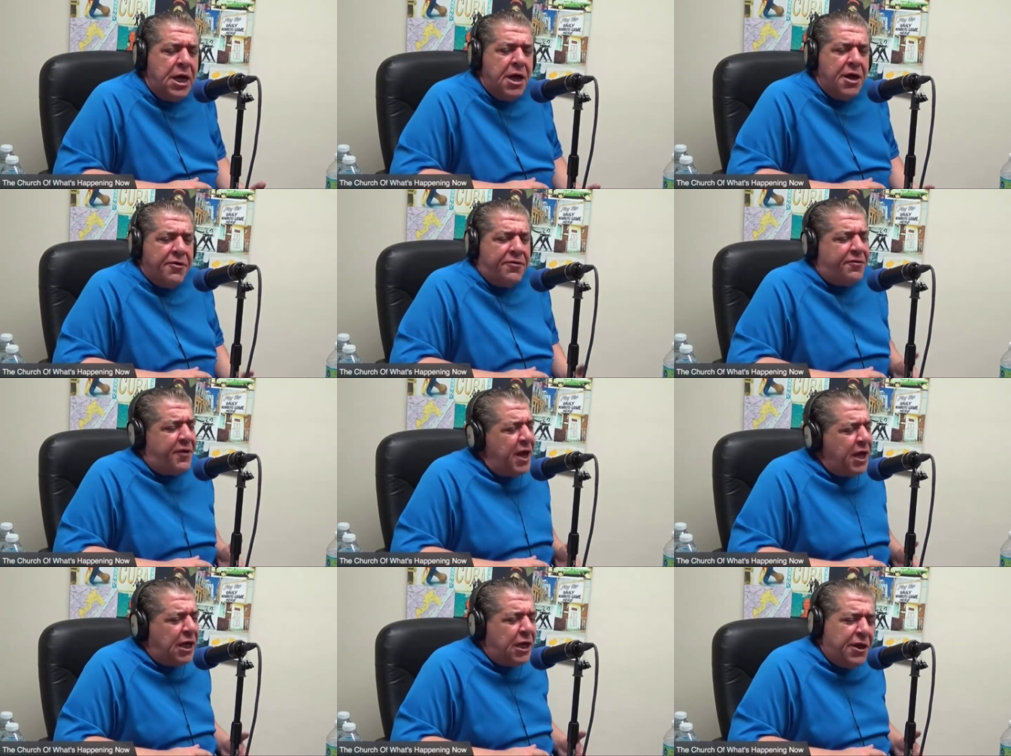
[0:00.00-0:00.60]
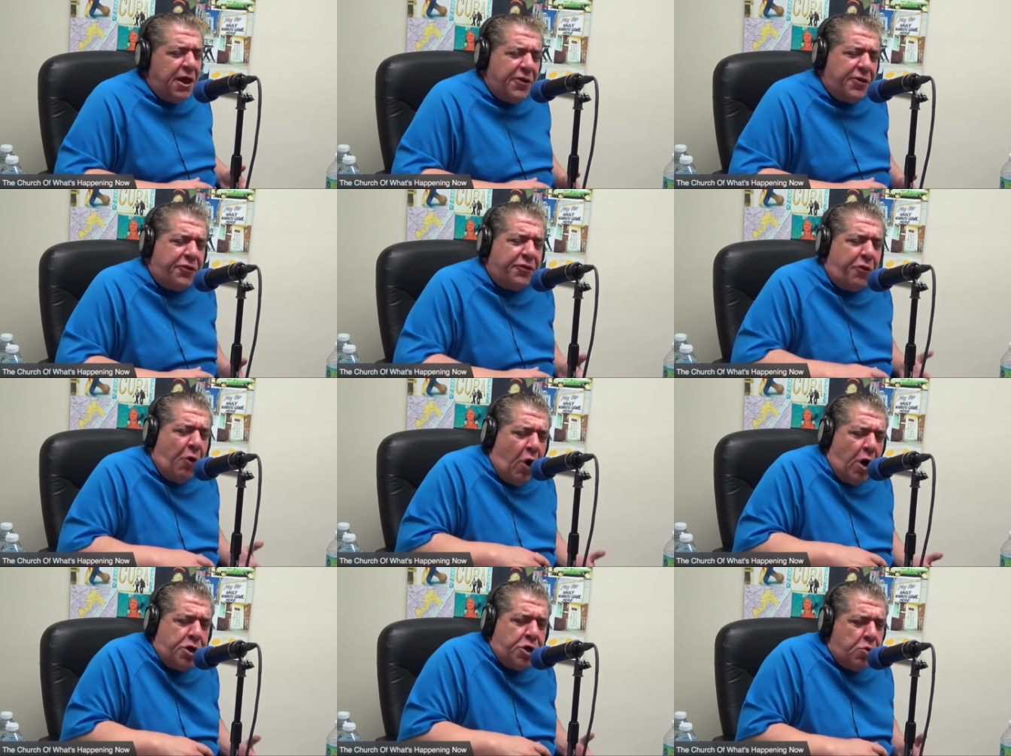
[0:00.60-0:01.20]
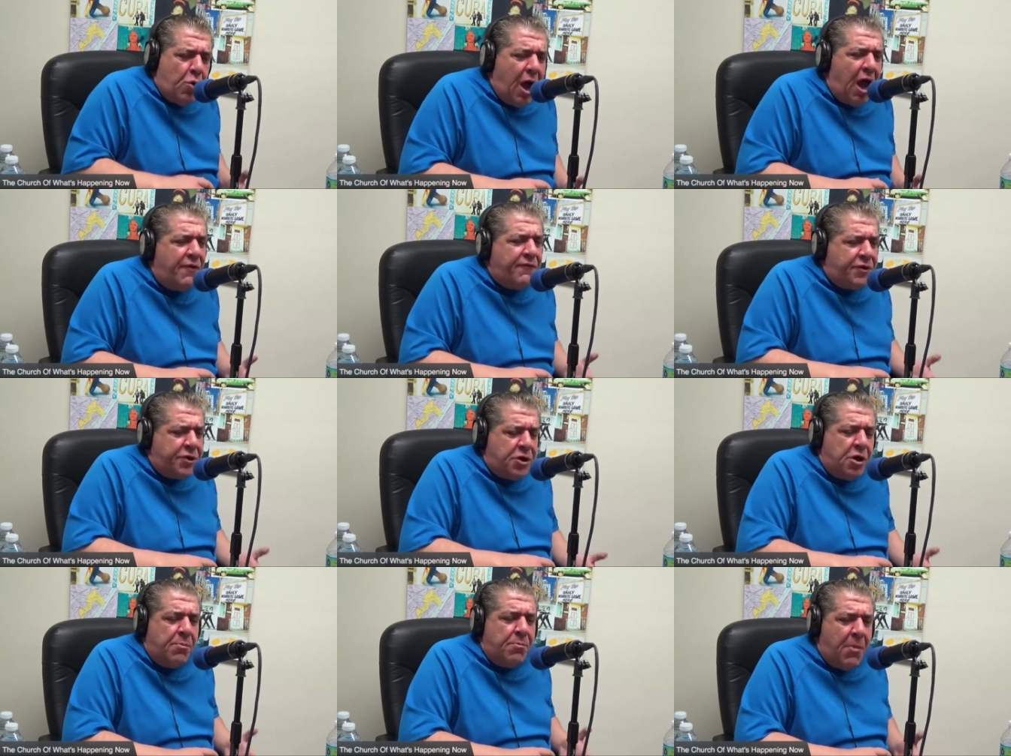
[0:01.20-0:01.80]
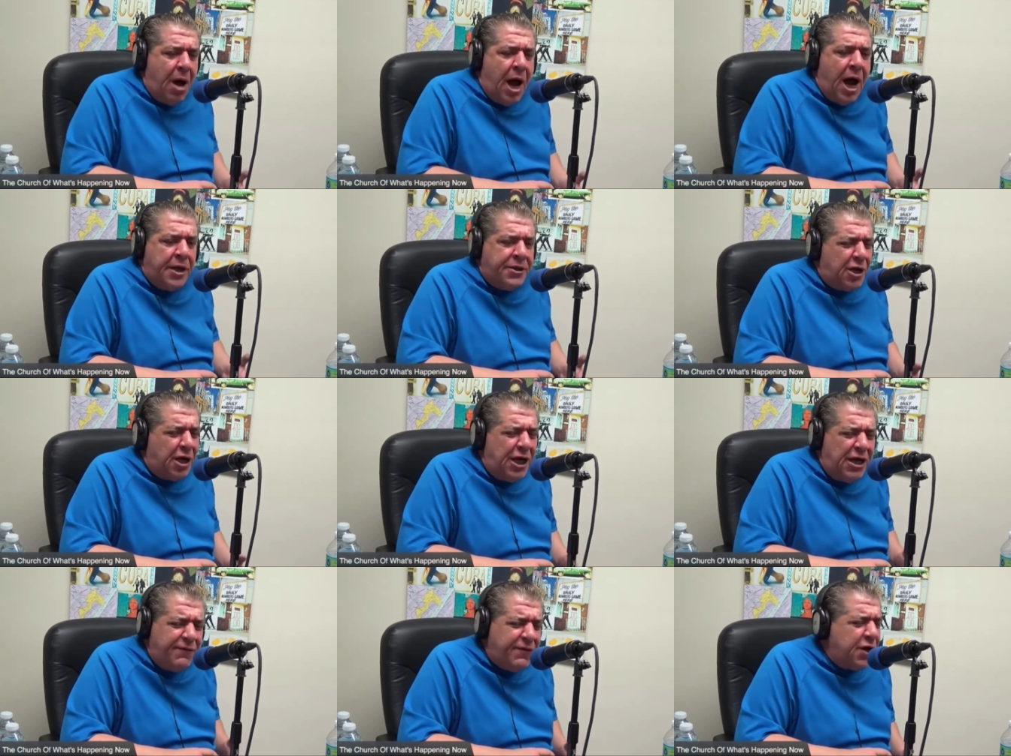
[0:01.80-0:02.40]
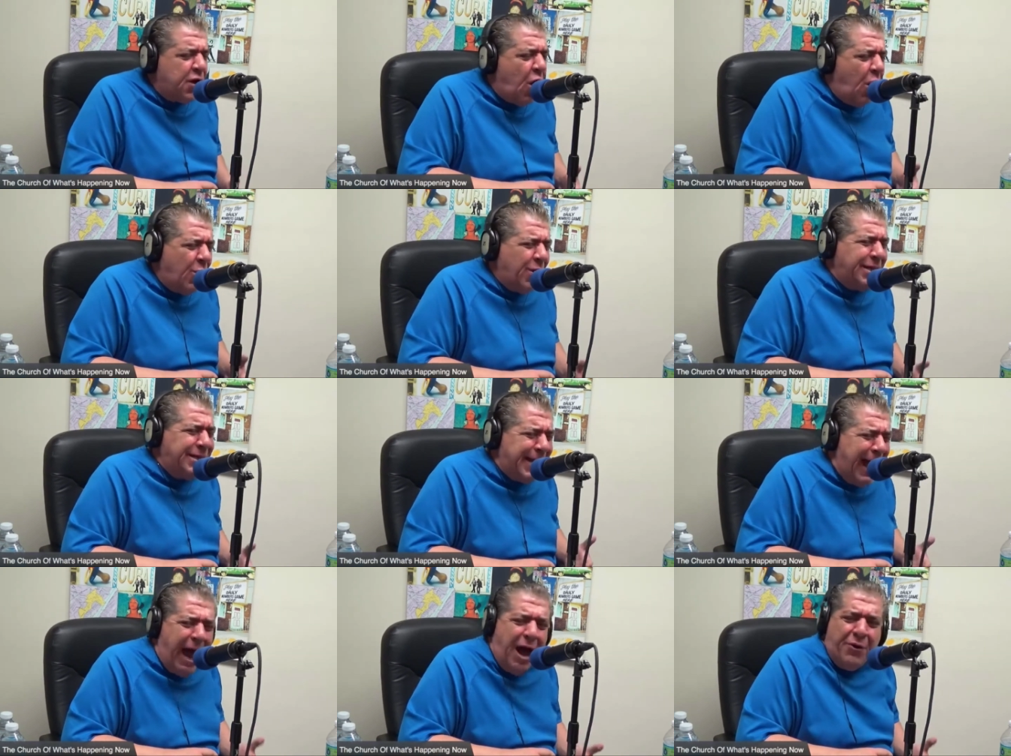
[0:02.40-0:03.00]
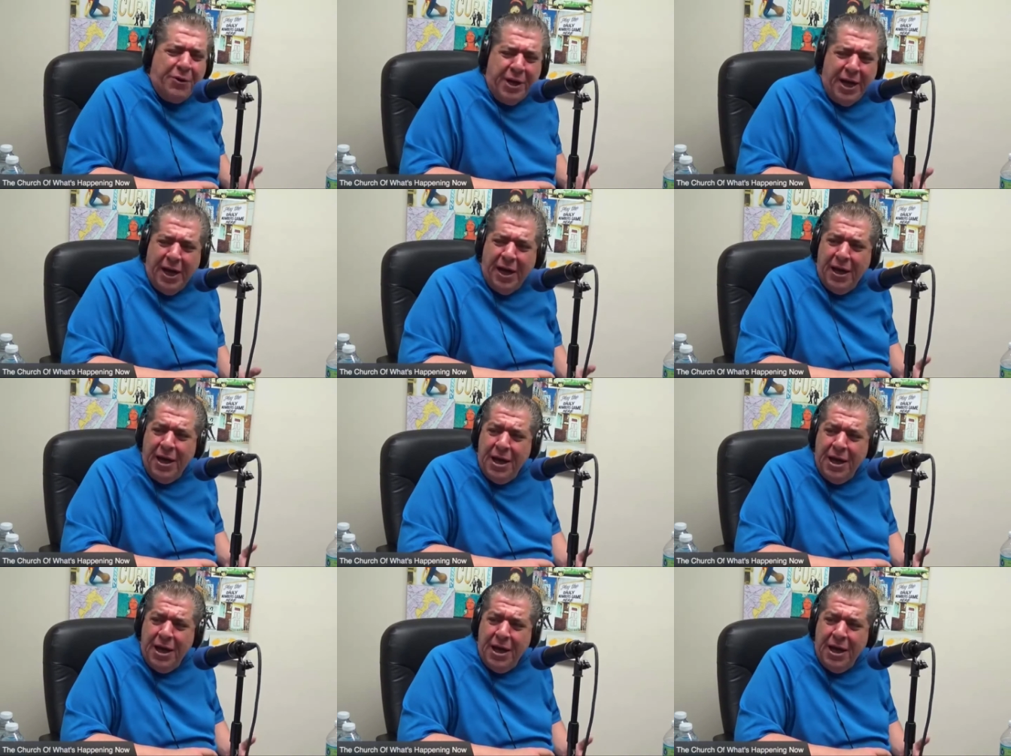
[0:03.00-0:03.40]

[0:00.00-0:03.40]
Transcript: think of the thought you have in your mind of even going down there.